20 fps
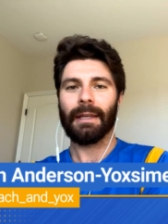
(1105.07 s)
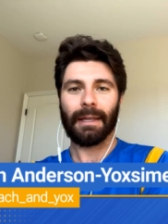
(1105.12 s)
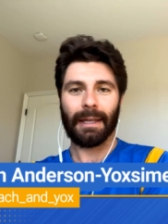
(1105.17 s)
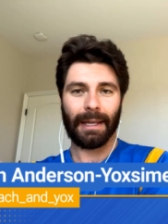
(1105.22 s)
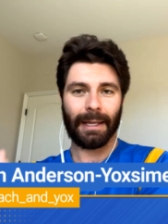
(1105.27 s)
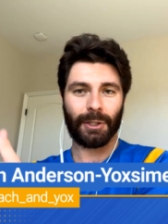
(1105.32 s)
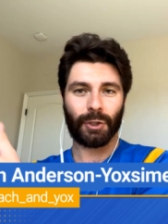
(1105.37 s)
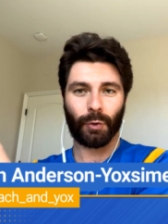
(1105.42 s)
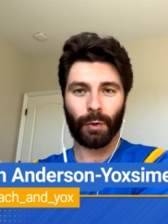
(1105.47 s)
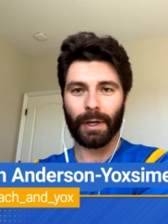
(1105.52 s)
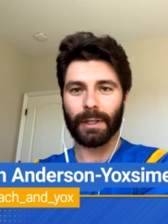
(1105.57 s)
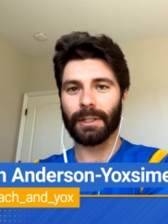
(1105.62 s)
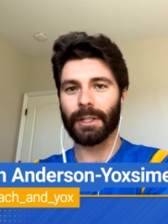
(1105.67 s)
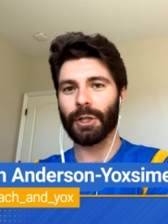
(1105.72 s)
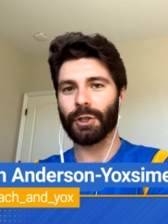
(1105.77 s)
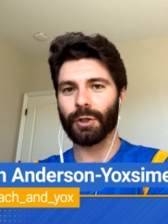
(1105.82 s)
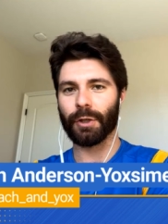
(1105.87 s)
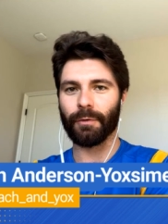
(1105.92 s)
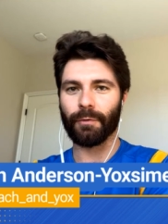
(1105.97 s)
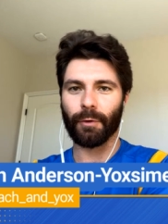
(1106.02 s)
and
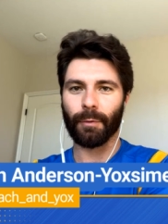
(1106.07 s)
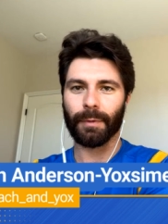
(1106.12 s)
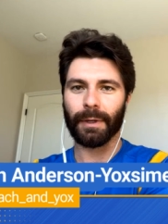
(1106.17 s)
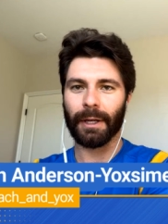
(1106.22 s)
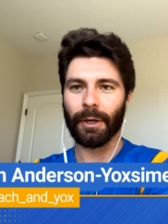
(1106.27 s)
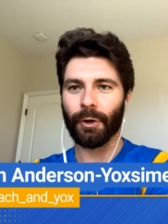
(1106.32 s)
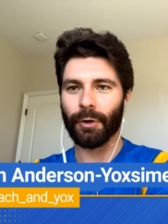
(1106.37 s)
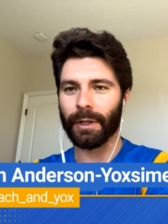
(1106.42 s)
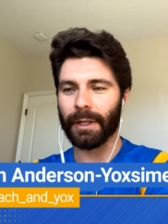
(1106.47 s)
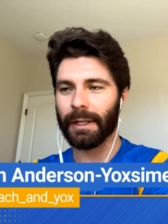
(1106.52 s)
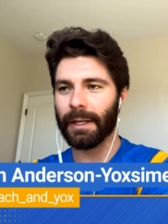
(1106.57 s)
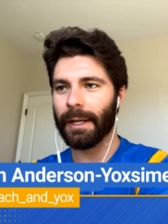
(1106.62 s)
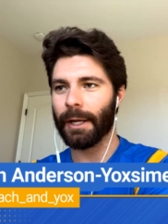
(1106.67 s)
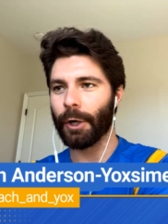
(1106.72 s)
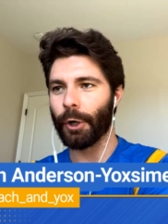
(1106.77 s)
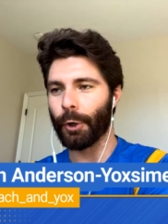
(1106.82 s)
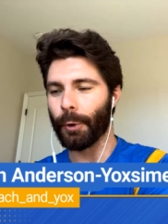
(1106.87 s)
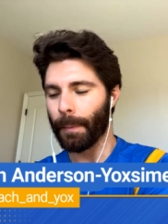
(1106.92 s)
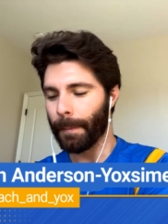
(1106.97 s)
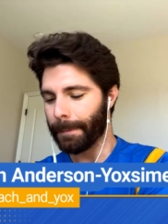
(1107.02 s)
transition from year to
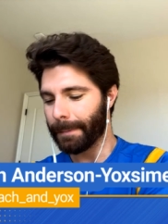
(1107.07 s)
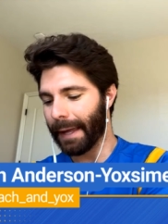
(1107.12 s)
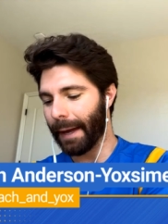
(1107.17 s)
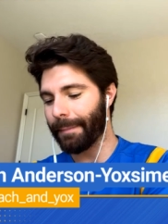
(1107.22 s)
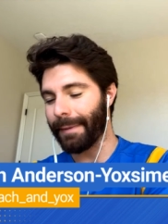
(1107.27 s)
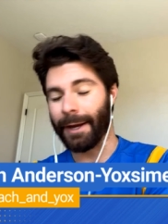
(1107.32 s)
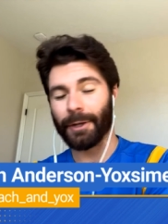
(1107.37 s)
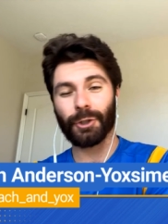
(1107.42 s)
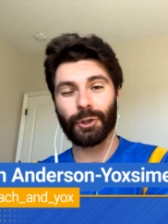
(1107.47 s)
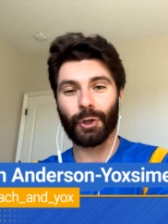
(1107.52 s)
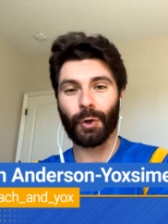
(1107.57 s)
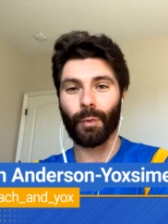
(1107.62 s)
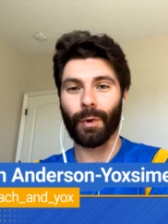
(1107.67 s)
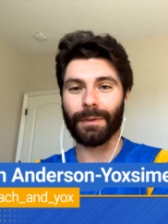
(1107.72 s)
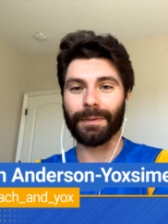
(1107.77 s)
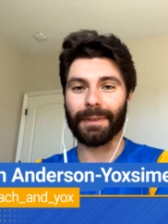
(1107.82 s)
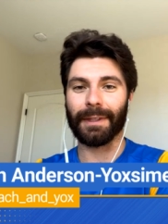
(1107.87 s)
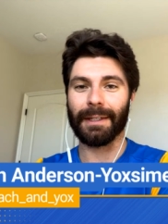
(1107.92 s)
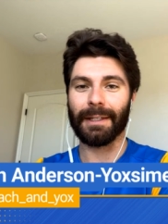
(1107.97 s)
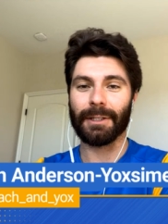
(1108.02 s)
year. I'm not sure
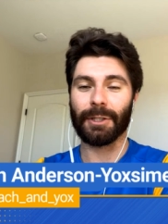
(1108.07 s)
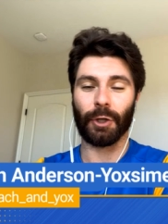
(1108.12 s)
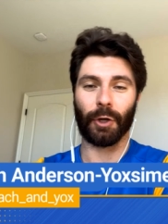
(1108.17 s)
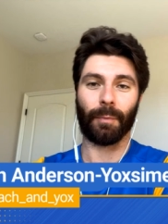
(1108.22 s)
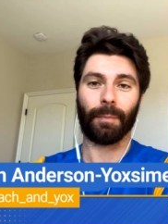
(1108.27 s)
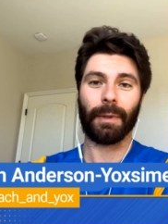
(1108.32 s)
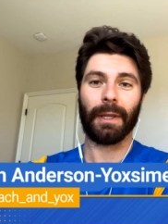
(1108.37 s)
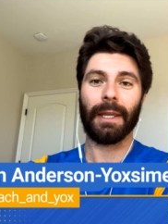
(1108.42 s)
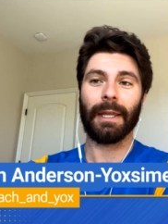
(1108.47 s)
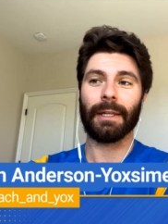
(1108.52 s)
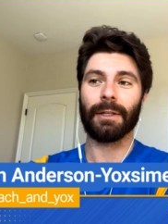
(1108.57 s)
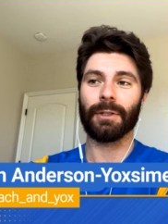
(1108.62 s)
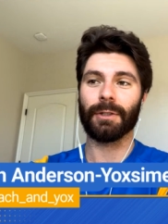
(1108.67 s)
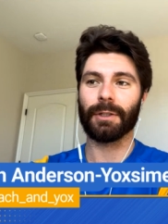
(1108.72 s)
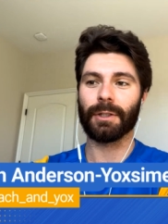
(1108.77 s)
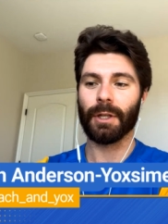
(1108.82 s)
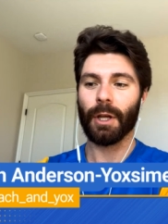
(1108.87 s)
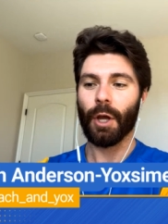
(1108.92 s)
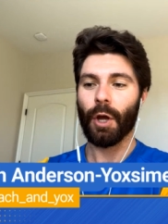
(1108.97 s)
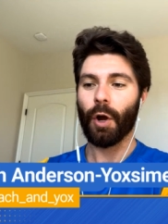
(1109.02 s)
what these
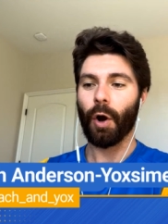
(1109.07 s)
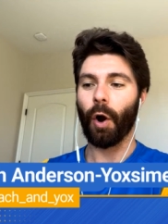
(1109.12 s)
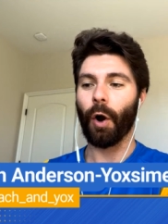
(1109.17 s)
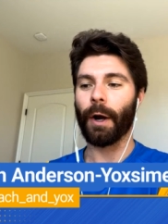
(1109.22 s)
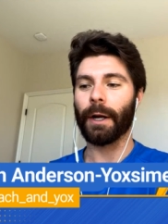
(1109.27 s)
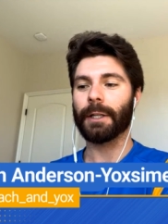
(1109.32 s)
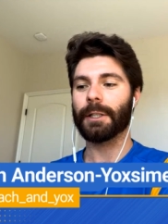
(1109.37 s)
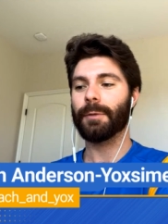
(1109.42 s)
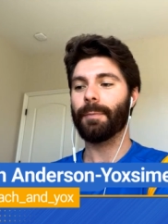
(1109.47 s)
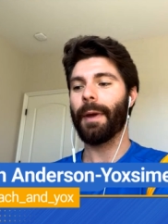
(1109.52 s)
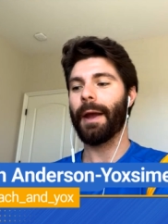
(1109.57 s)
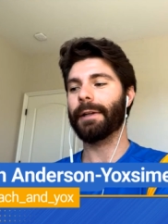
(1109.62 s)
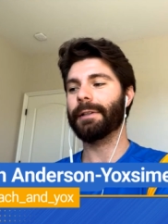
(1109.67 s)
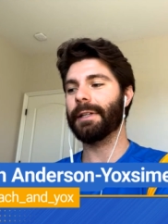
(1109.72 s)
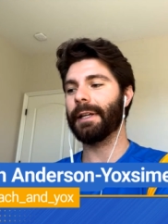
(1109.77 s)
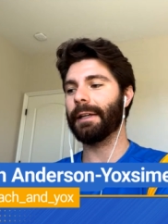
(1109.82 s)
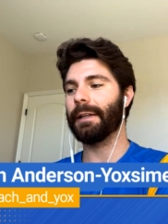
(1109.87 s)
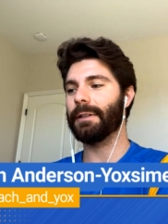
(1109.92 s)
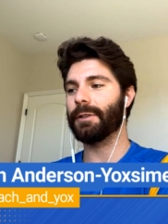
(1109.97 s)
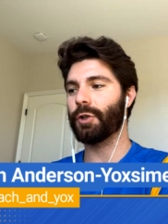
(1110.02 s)
Europeans are
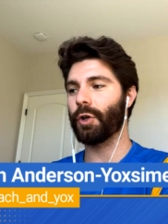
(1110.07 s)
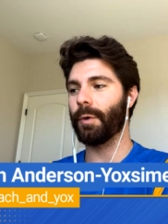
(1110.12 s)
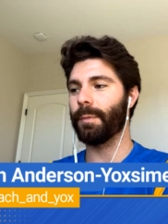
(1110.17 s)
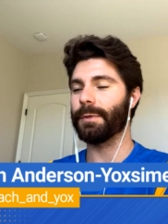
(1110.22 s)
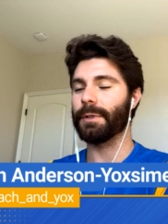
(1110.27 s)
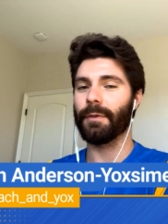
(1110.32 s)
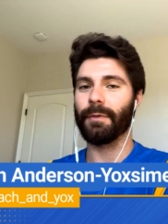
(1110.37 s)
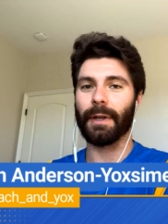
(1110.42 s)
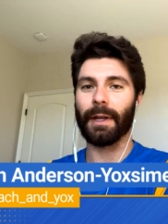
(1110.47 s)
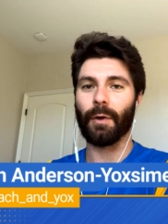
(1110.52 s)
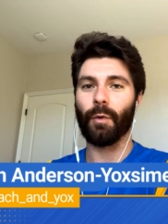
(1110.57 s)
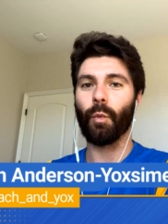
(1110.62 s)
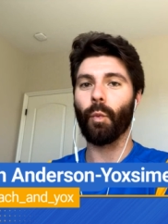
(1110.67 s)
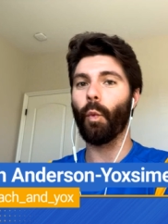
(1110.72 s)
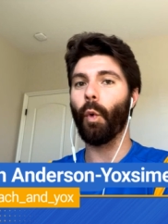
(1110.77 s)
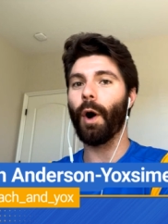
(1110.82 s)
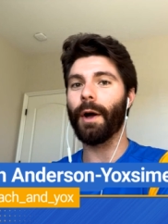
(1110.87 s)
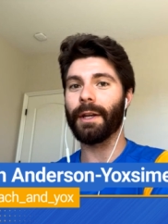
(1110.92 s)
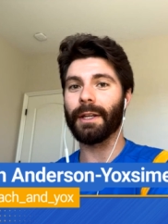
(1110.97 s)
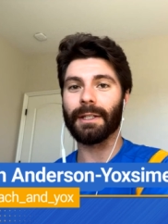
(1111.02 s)
expecting in terms of a
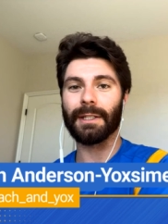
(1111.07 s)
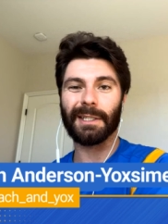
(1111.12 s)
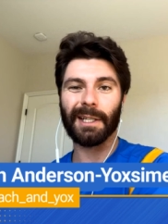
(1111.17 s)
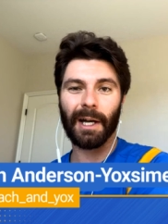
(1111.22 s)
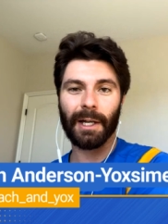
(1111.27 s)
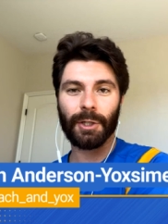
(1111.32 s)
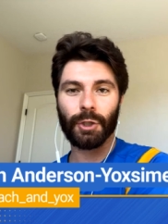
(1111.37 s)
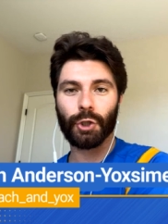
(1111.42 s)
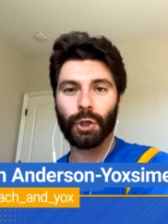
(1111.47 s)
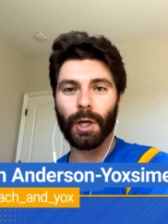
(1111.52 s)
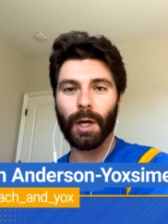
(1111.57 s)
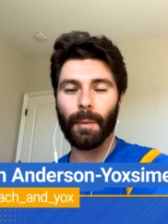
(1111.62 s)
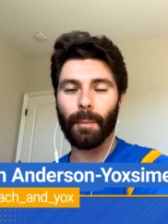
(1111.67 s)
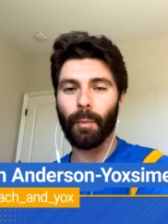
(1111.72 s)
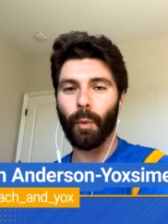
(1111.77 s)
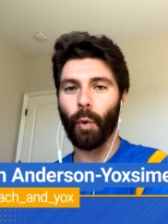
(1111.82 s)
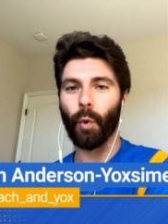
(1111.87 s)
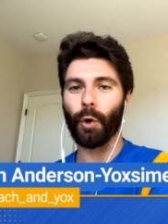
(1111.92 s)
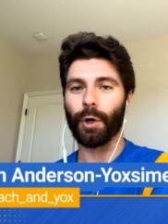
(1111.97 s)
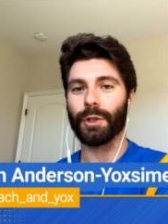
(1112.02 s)
one and done
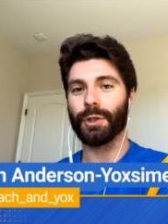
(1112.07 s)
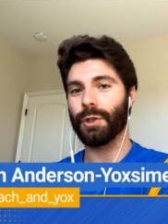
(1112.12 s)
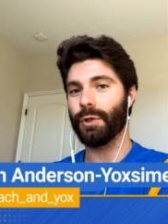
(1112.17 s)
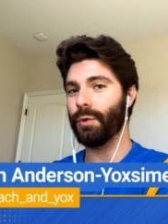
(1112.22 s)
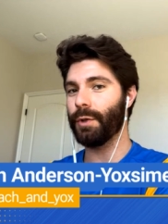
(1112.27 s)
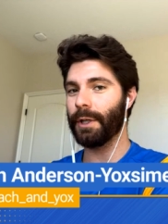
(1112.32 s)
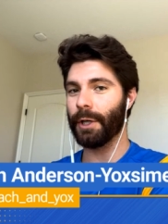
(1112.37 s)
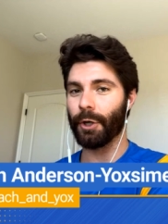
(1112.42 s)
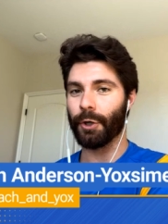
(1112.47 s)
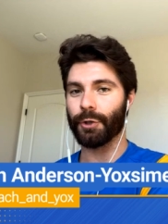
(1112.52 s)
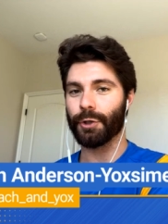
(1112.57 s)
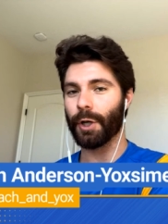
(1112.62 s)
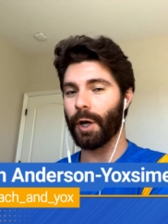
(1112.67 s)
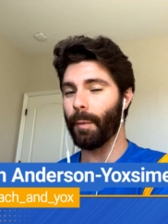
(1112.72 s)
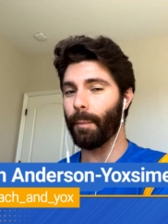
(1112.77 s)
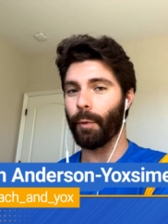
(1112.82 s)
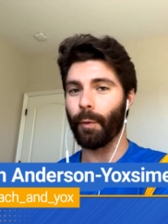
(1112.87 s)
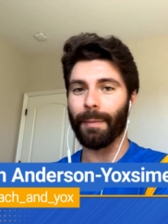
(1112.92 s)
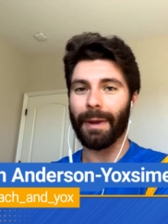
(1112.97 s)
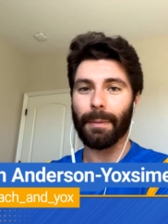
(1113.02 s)
jump or a two year
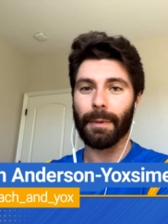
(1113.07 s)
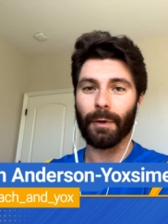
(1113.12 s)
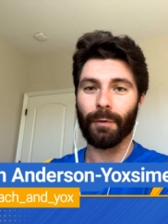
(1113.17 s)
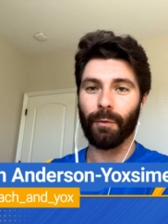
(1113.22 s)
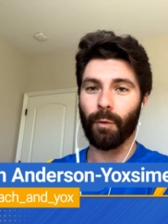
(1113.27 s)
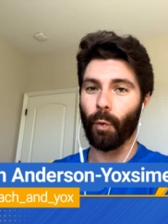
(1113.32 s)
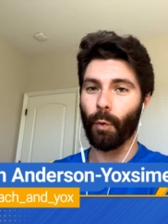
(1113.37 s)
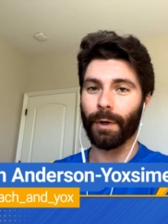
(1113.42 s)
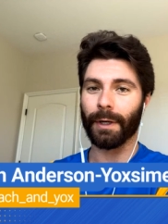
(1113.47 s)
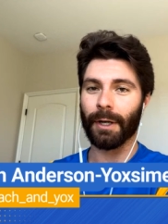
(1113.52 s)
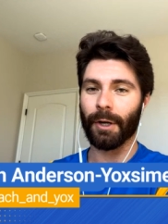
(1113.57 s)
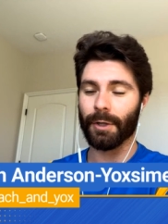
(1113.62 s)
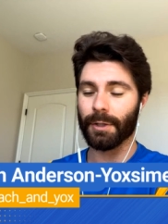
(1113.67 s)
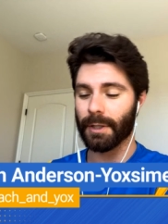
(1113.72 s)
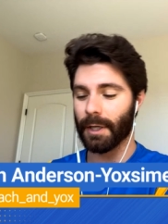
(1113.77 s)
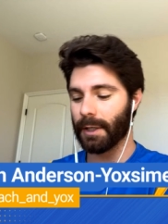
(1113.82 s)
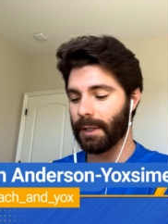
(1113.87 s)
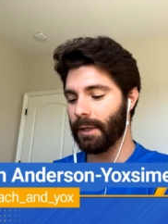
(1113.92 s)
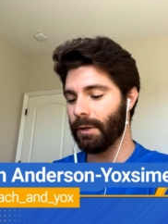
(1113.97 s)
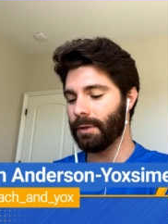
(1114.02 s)
jump or maybe four years
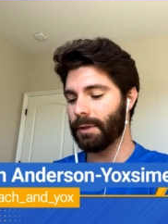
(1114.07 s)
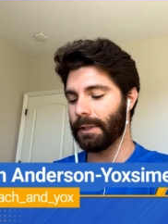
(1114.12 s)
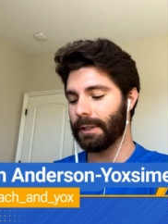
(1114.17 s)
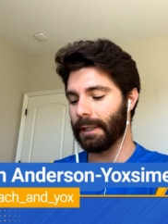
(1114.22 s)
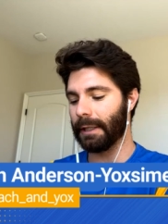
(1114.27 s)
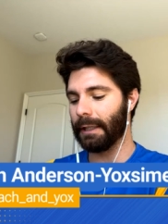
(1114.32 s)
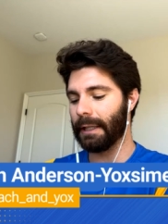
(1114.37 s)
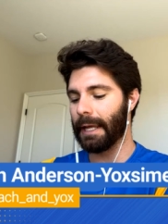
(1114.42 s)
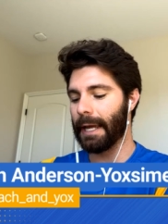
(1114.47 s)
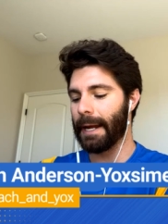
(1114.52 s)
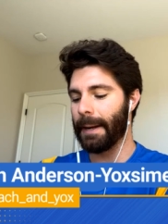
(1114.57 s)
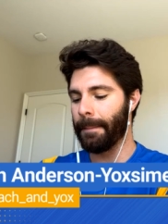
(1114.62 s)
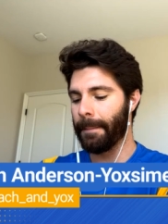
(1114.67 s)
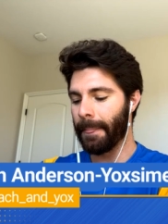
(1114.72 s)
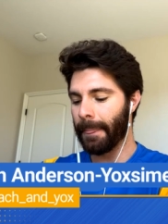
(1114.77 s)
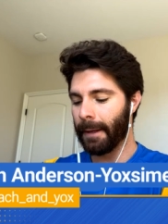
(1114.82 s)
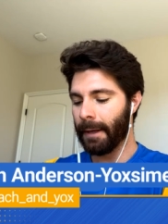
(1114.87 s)
at UCLA.